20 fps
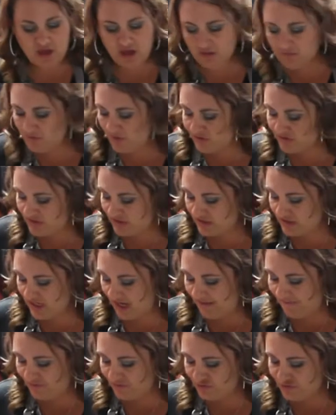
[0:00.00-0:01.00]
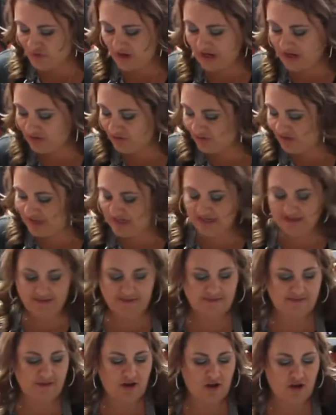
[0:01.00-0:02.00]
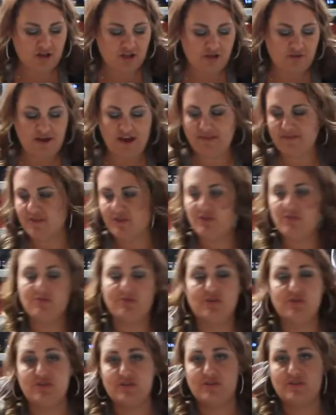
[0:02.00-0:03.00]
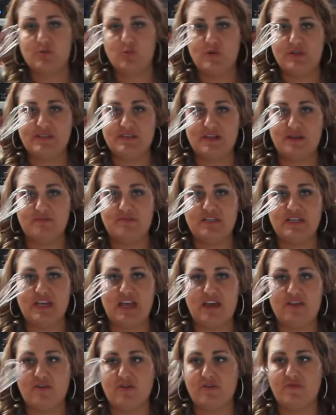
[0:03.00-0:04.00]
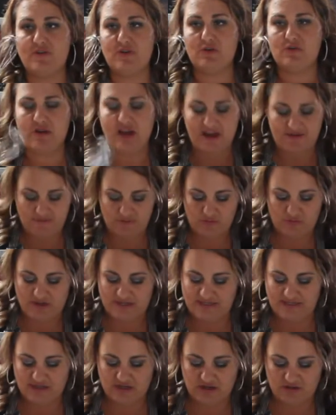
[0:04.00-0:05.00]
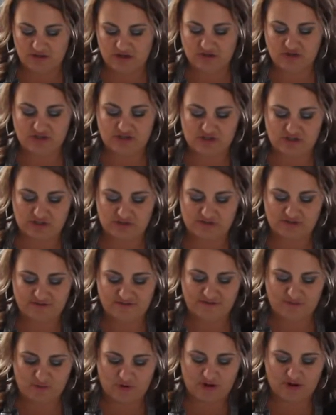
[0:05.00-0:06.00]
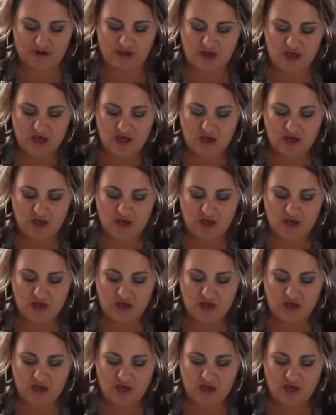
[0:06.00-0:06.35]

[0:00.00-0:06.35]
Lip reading: Most of the time for dry ingredients, all you have to do is just whisk them together. If you don't have a whisk, you can just use a fork.